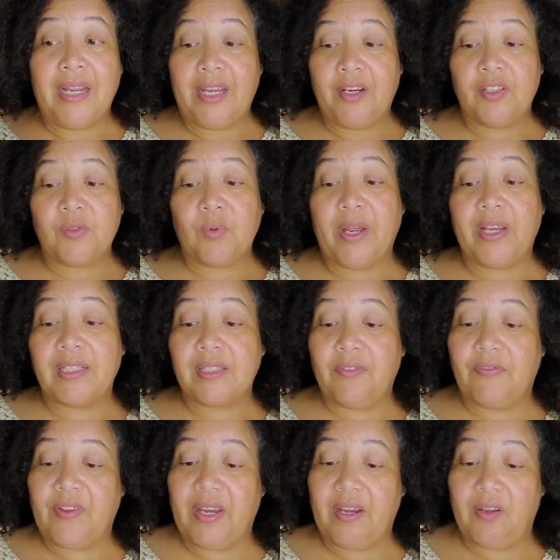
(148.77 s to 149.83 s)
Here's why it's
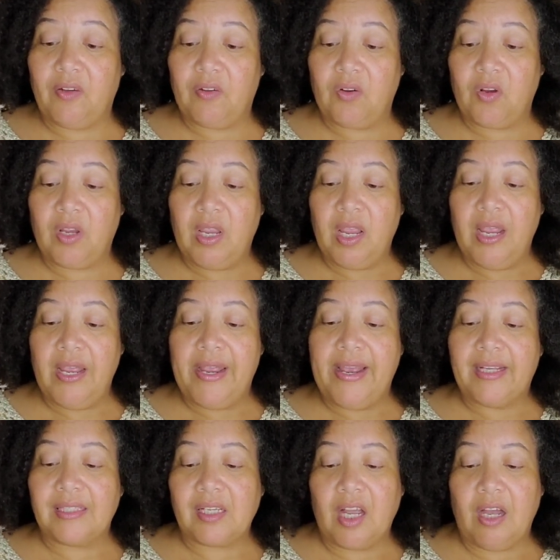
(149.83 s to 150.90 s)
a fail. It
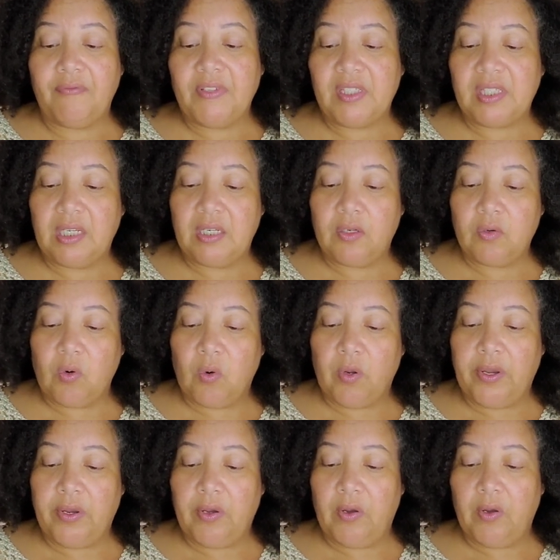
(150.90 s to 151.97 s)
has coffee seed and
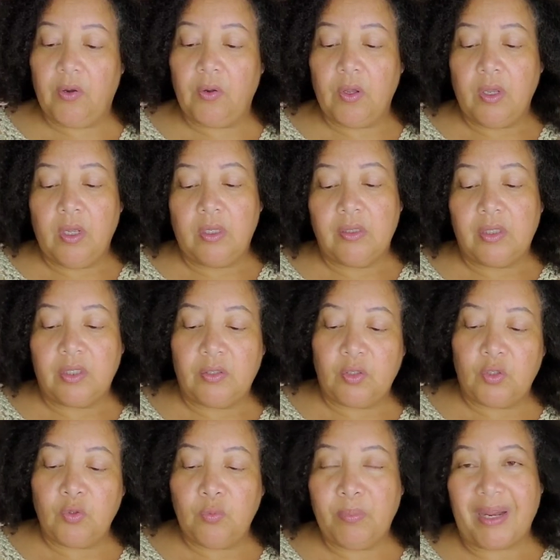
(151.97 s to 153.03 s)
oil.
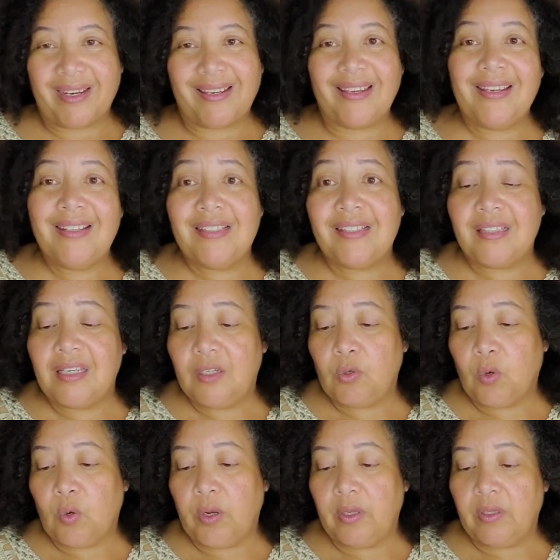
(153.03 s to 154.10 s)
It's tsubaki seed
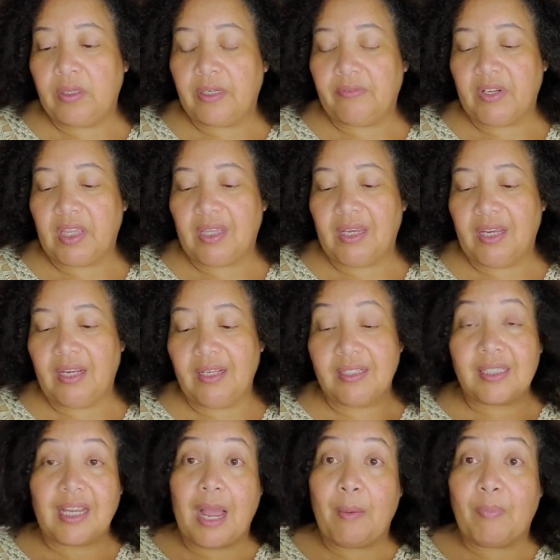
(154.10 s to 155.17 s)
oil and everything.
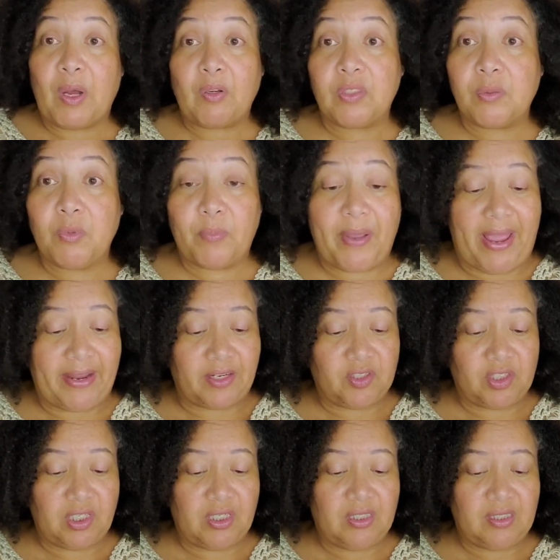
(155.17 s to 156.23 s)
It's compostable
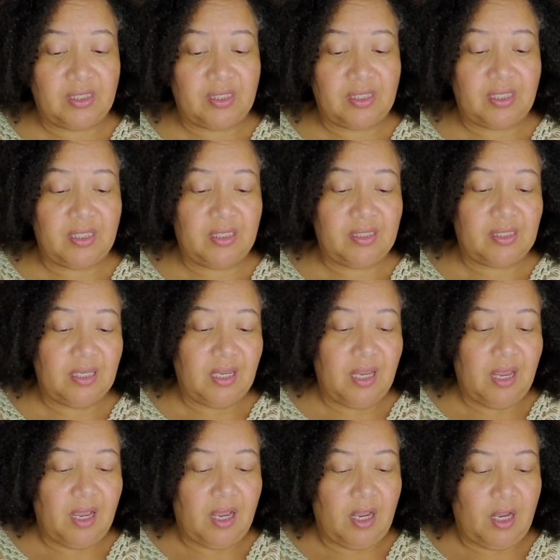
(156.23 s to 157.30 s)
packaging because this is
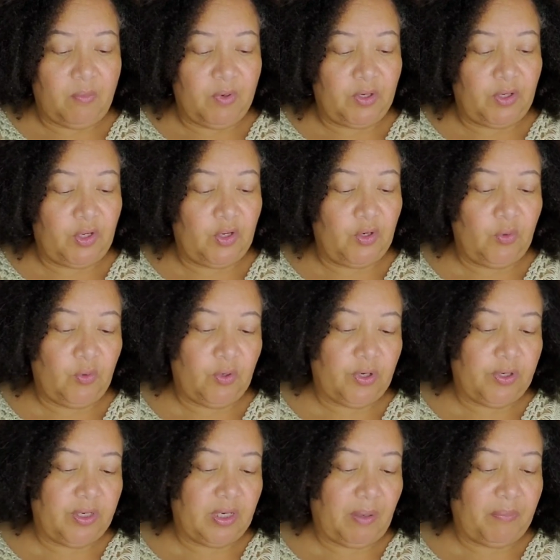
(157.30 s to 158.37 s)
a
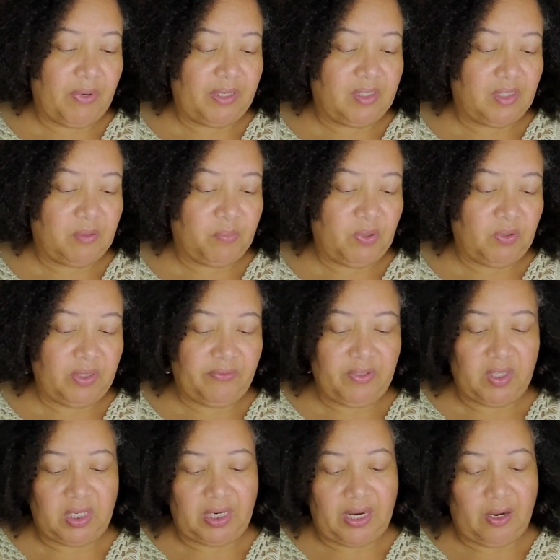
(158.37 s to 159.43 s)
cure. I might just pull
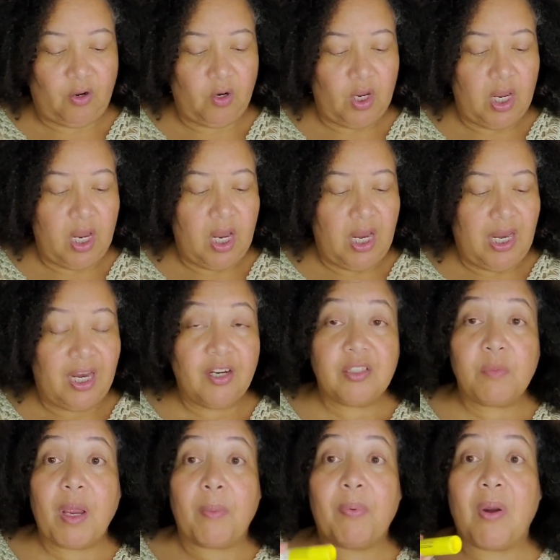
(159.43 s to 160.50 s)
everything out.
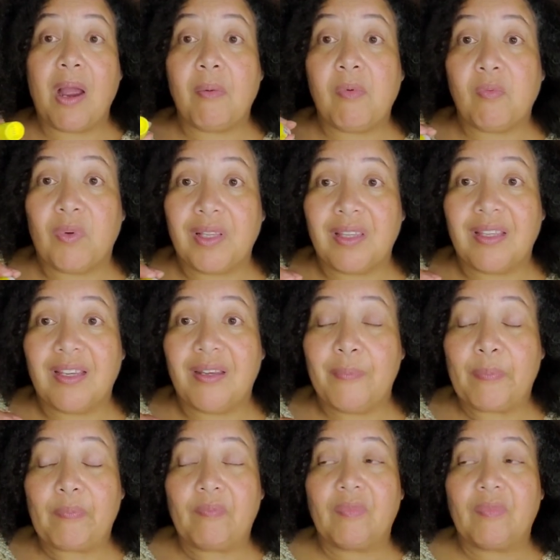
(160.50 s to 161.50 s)
Here's my problem with it.